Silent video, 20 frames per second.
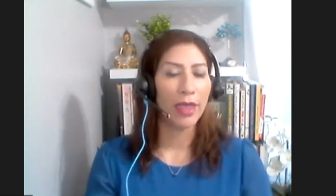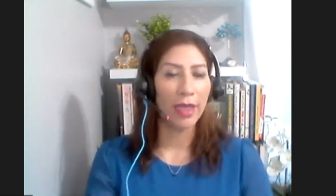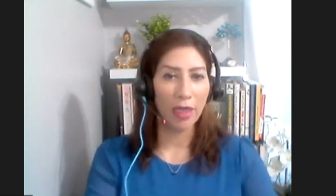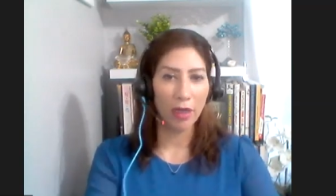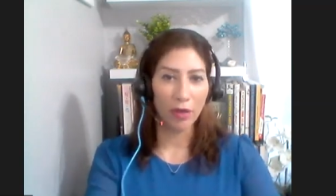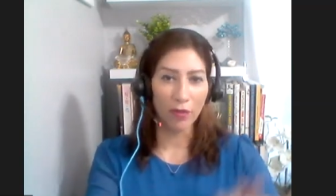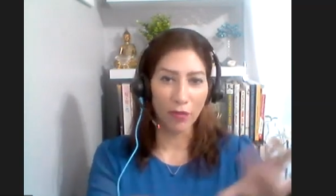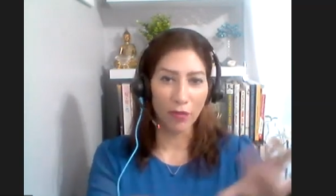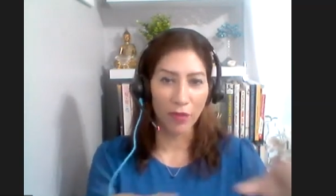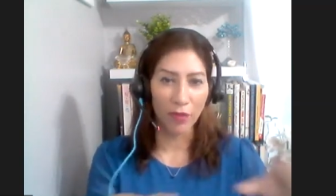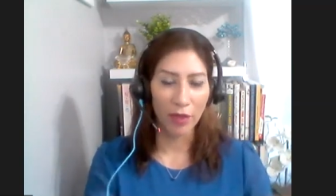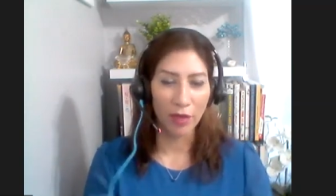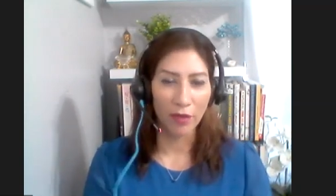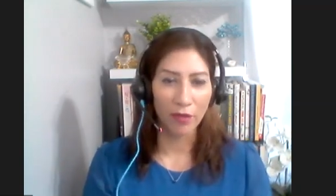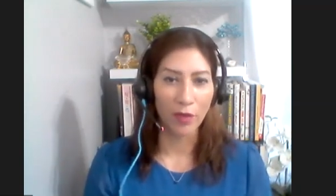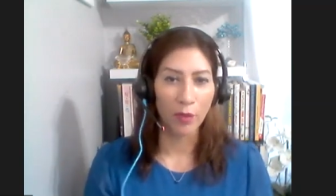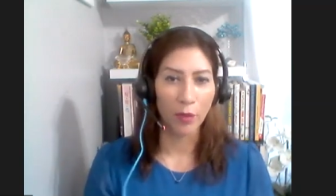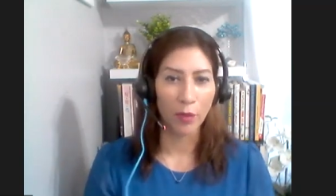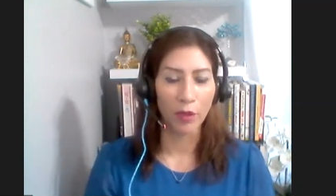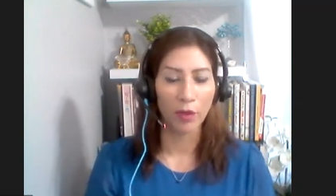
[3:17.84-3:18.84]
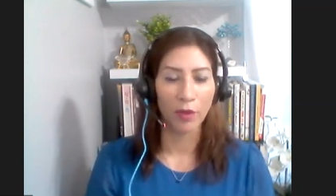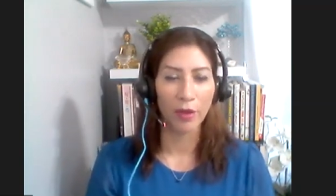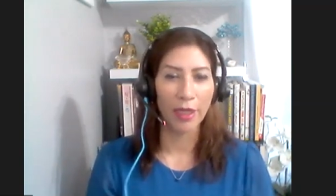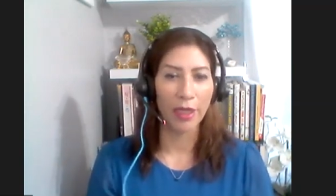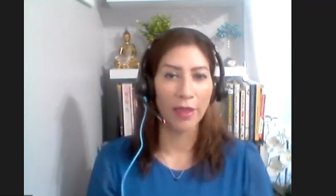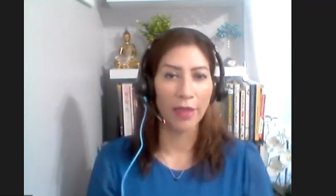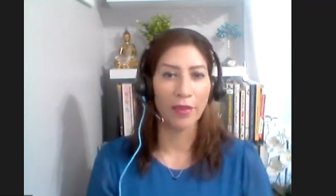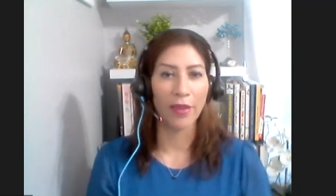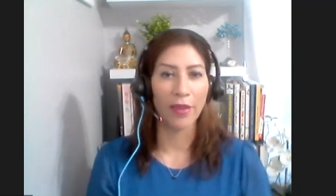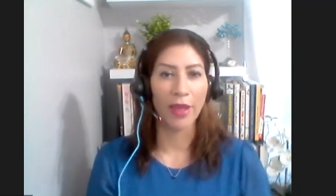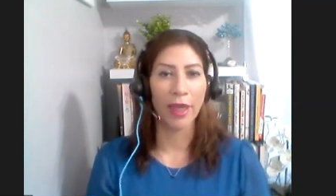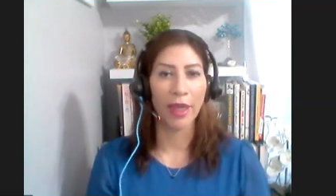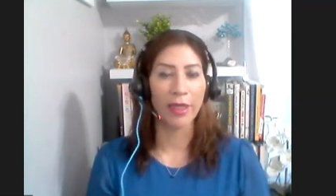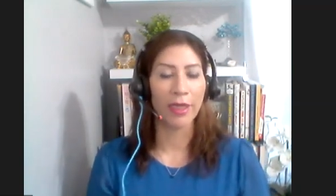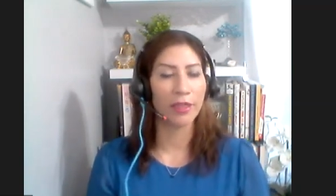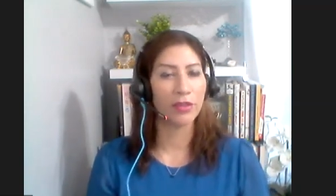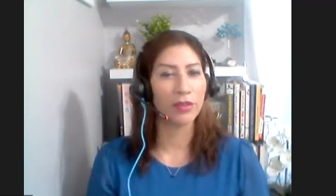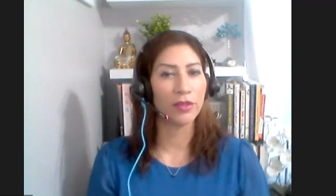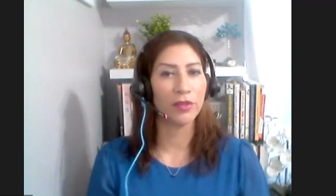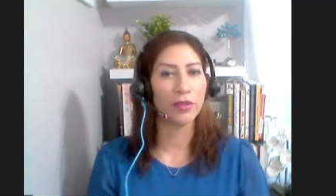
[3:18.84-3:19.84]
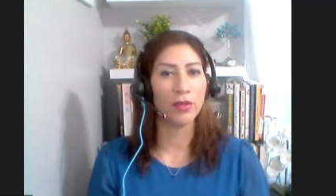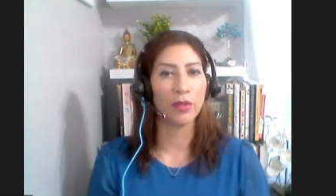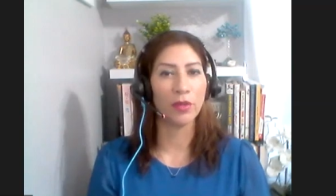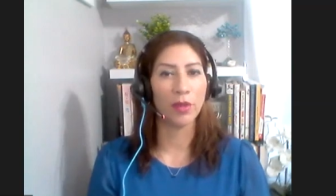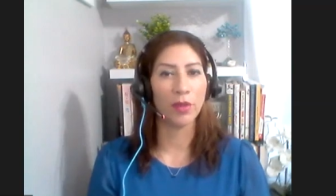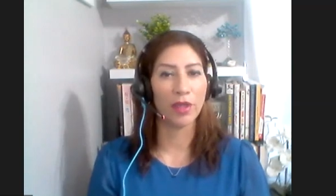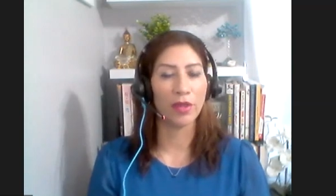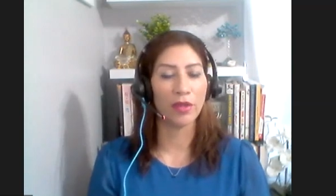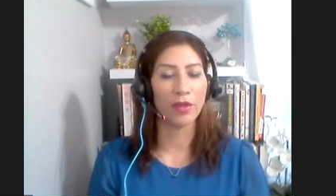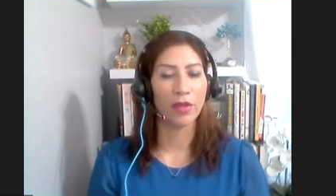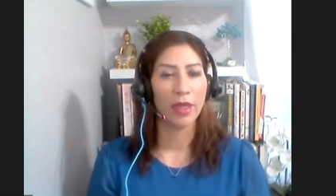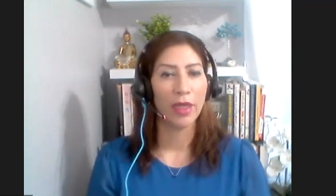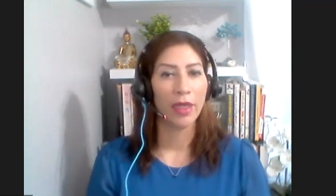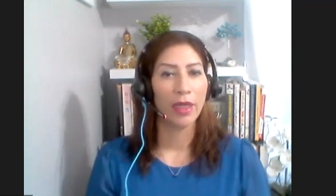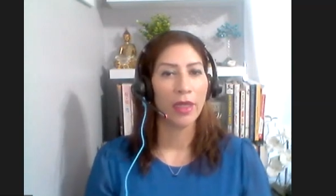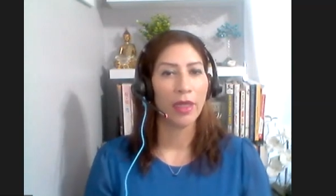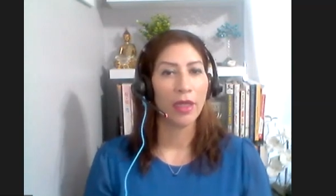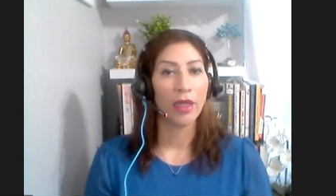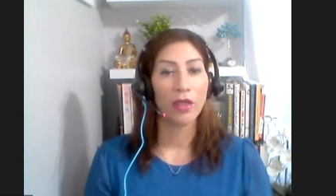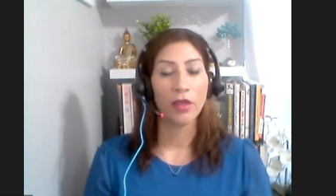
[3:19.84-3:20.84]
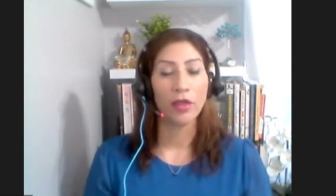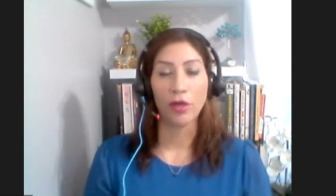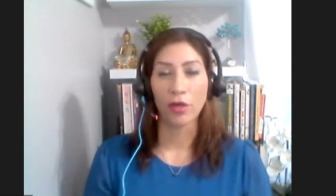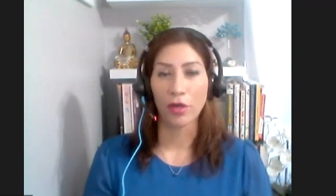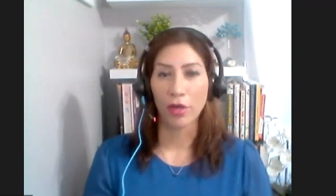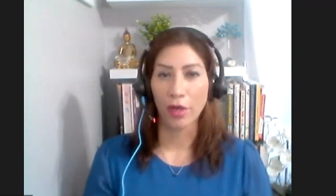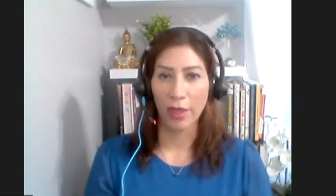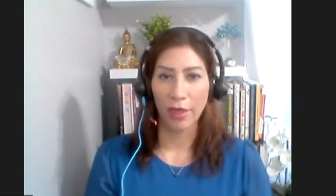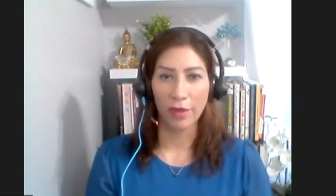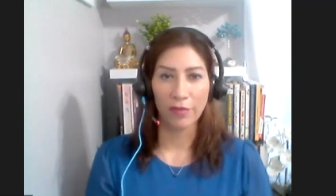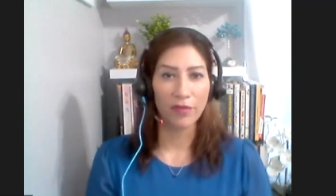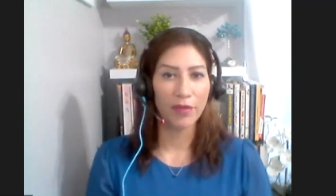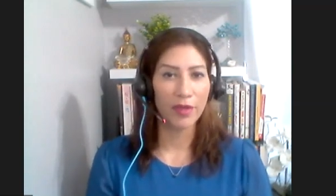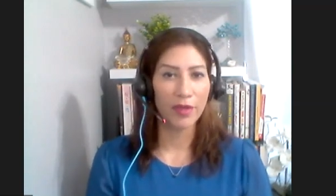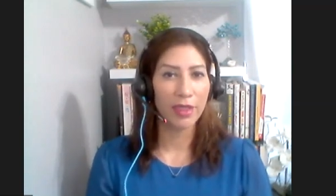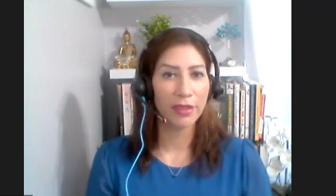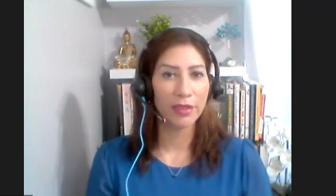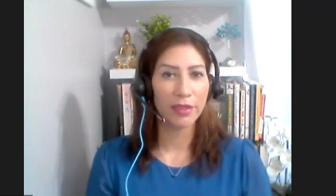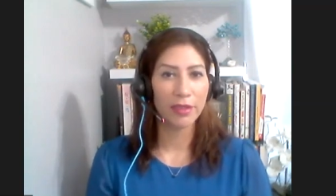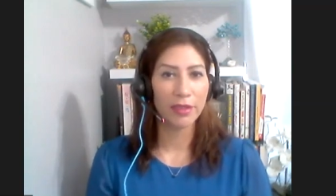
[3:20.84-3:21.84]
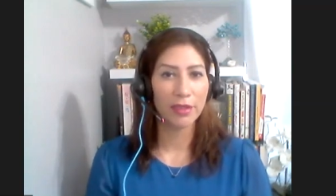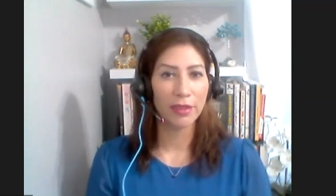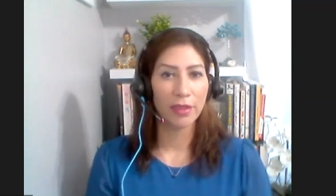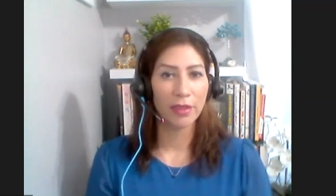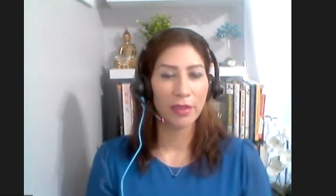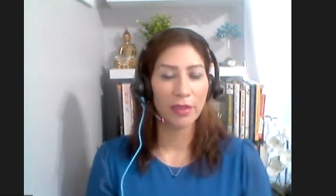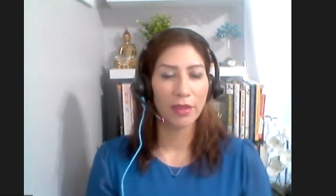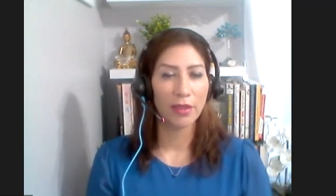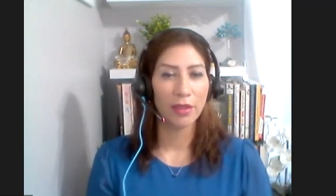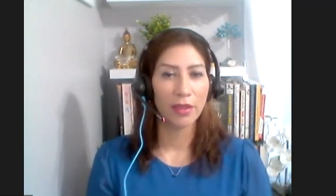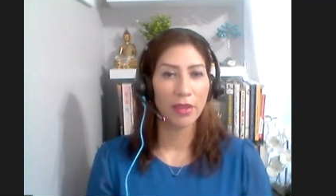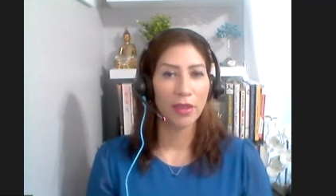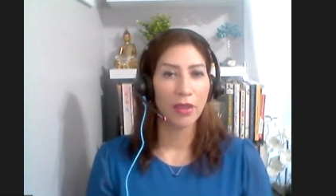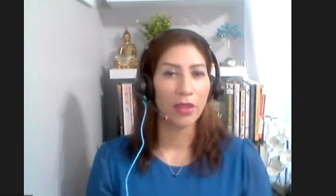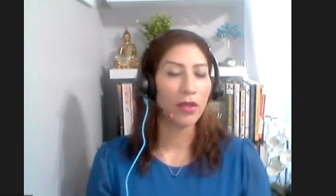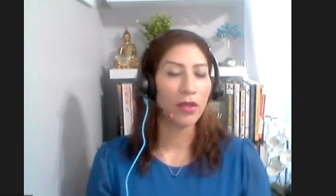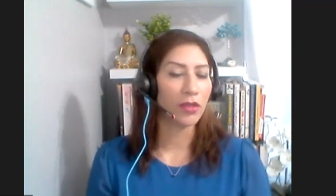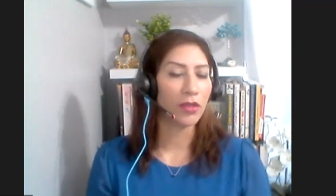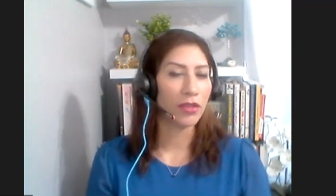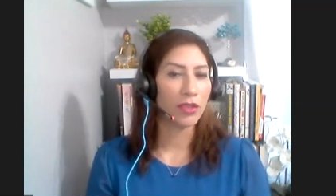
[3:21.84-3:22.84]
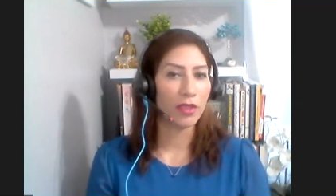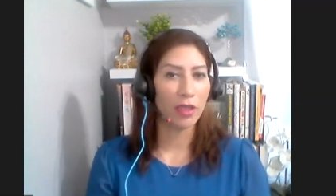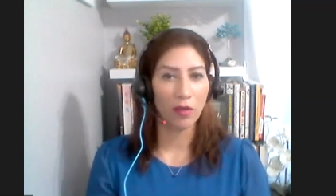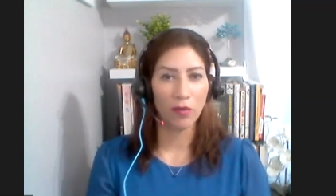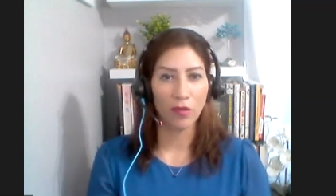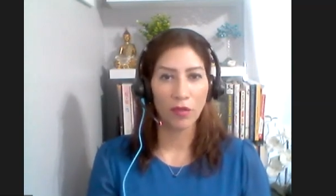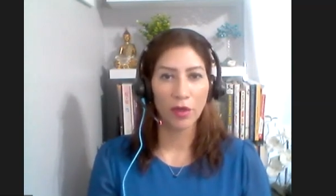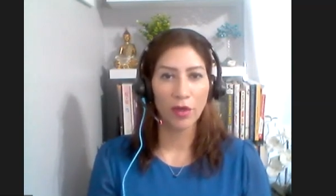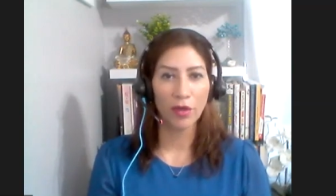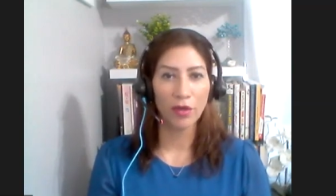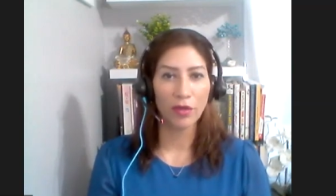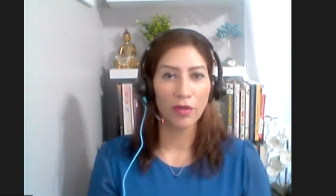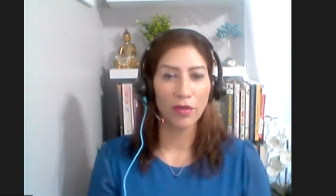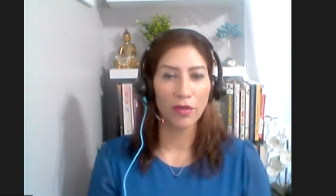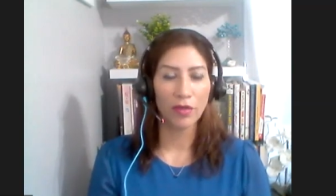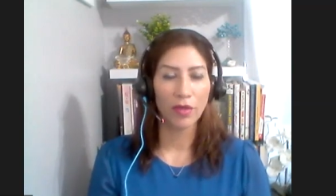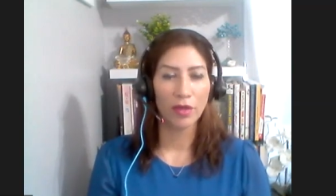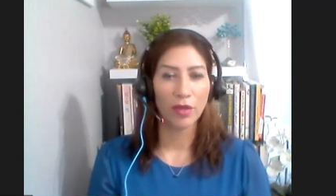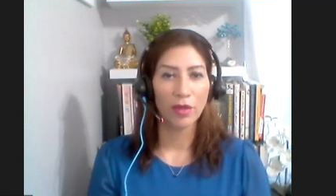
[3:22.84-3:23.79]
in front of the world? And that has to do with your confidence, your self-worth.